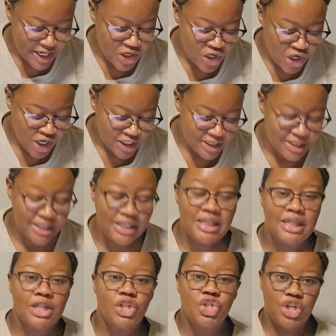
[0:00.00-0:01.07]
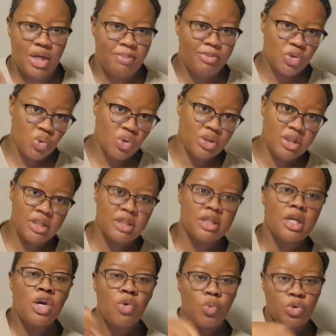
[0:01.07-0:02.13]
And lastly, shape sorters,
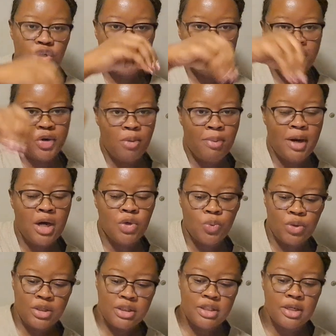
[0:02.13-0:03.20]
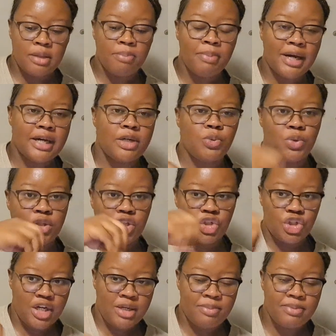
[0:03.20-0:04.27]
which I spoke about, was the bucket with the
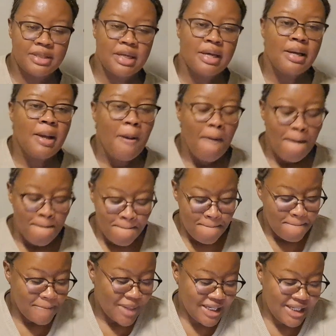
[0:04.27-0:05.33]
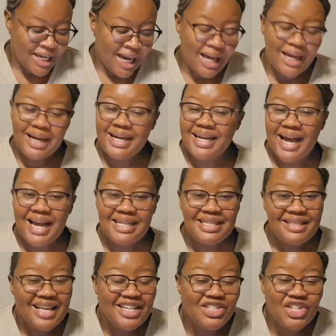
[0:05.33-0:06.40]
shapes. But yeah, guys,
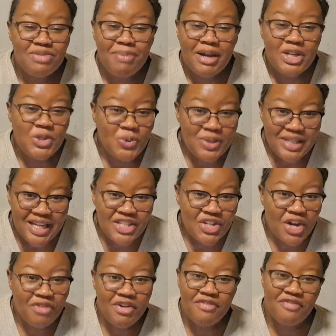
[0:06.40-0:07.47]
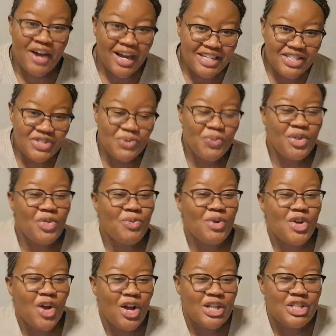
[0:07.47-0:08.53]
that's just my 2 cents of advice with
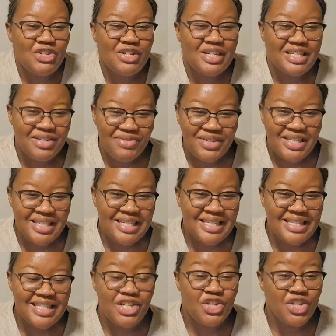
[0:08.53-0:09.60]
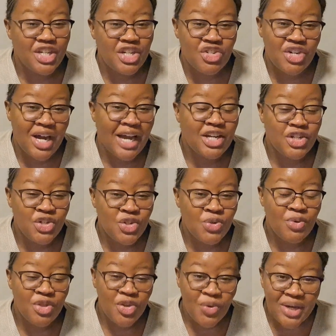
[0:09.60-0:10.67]
regards to activities that you can try and do
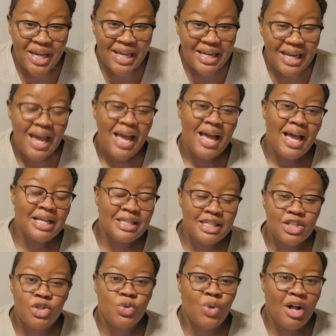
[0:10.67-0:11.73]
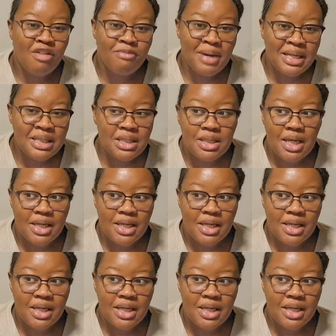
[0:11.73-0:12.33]
with your kid at 6 to 12 months.